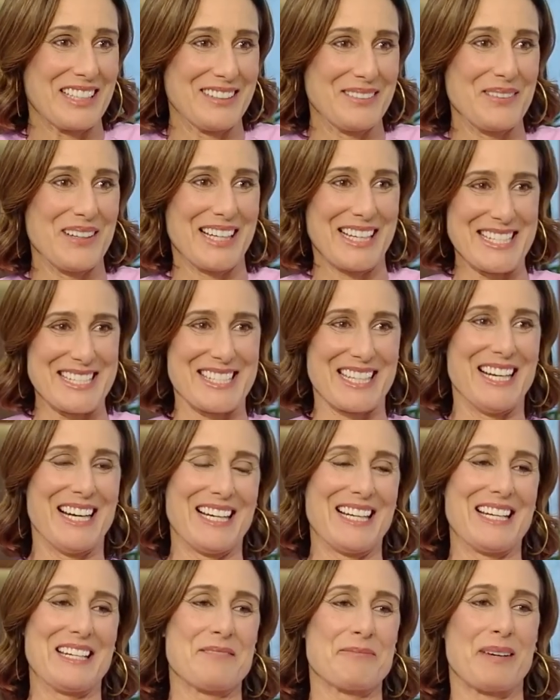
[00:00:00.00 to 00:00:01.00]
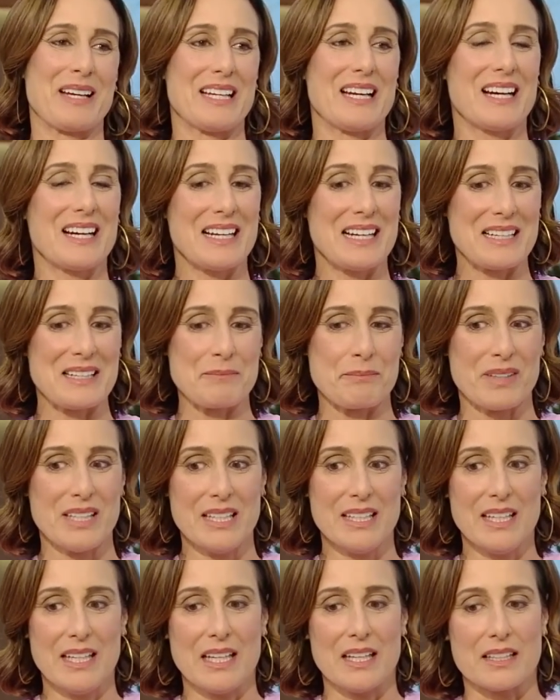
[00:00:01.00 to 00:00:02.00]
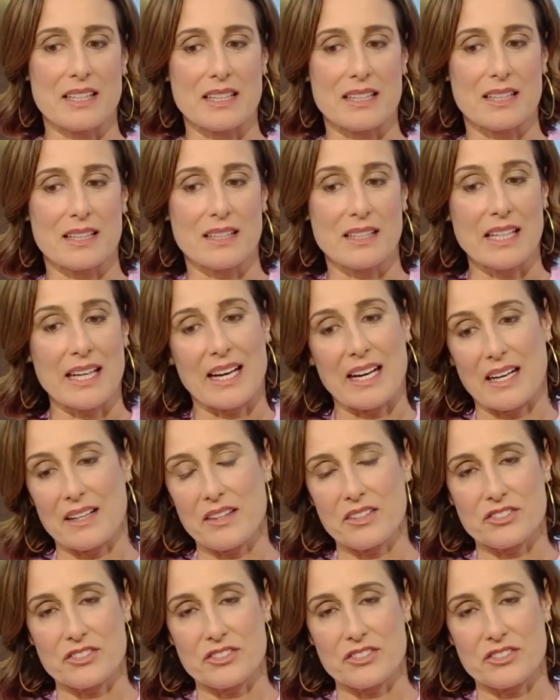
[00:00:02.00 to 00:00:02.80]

Hawaii time. but, um, yeah,